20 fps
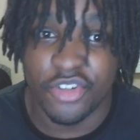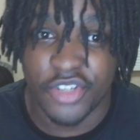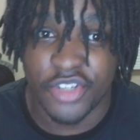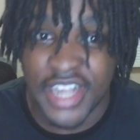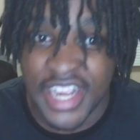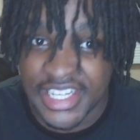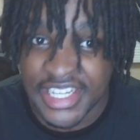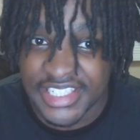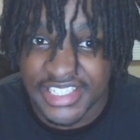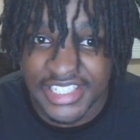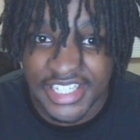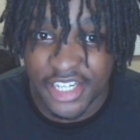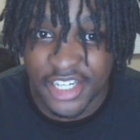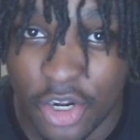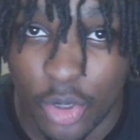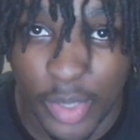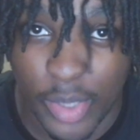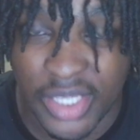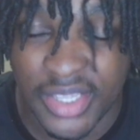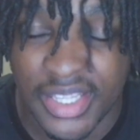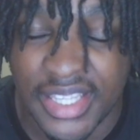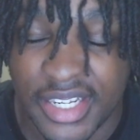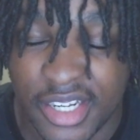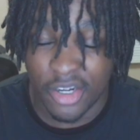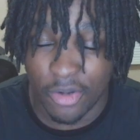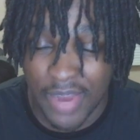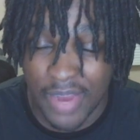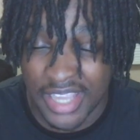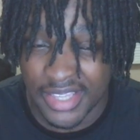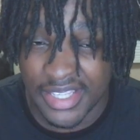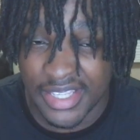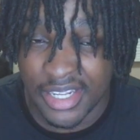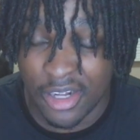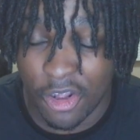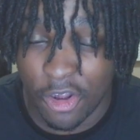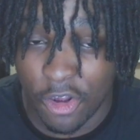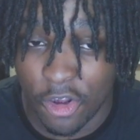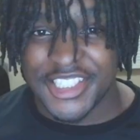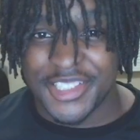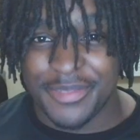guess shit correctly at all.